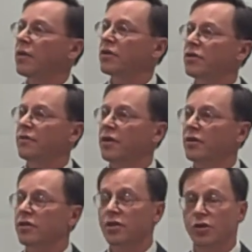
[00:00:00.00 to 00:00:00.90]

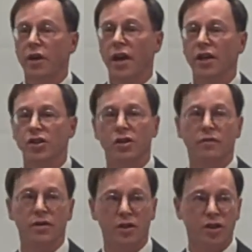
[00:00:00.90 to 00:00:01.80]
severe dislocation
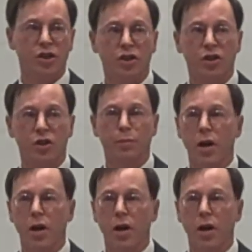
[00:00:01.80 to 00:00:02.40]
of indigenous